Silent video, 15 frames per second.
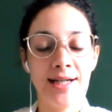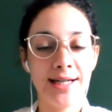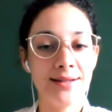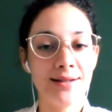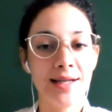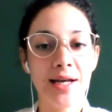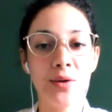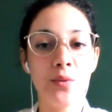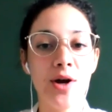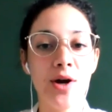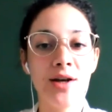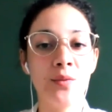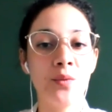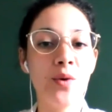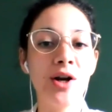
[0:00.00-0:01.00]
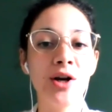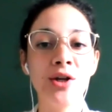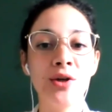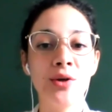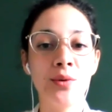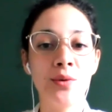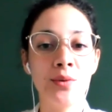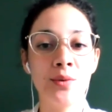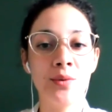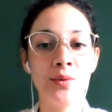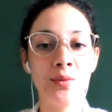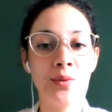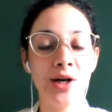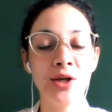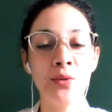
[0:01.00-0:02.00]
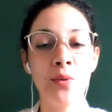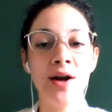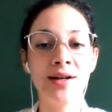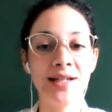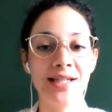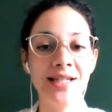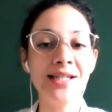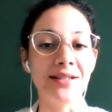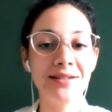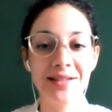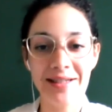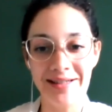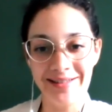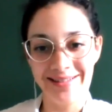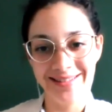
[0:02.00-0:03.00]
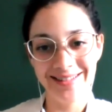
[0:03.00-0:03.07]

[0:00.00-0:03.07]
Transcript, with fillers: it's like what what are you what do you want to eat?